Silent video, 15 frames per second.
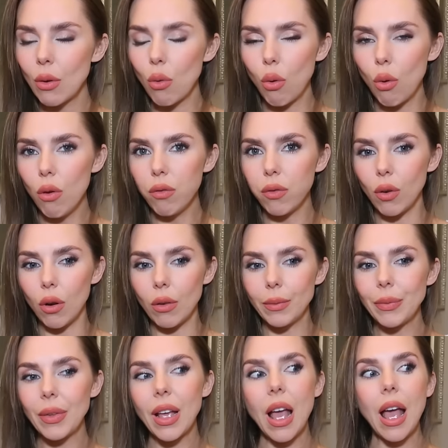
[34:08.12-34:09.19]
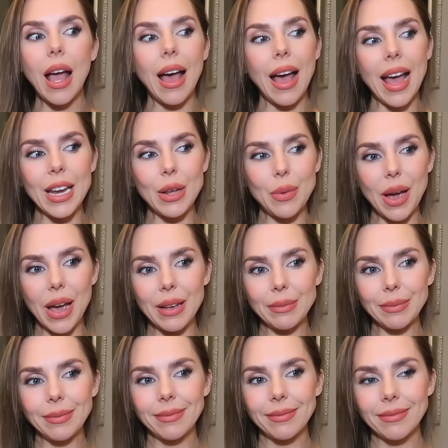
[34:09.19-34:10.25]
Awful. Anyway,
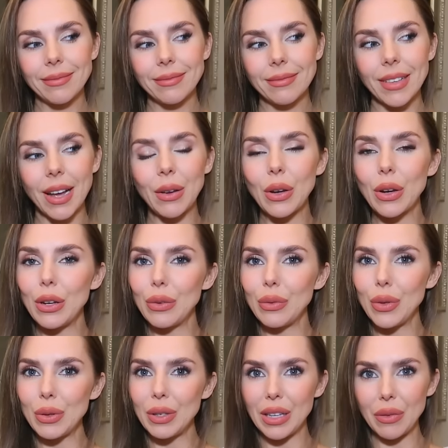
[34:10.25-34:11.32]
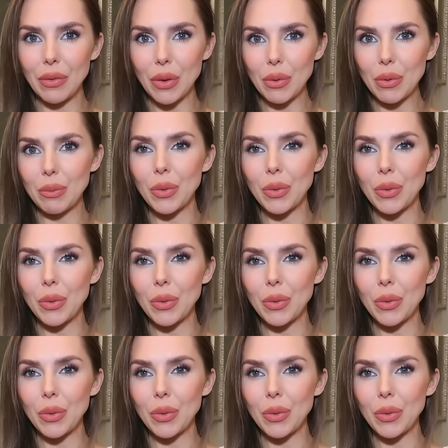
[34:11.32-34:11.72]
I'm gonna love you and leave you.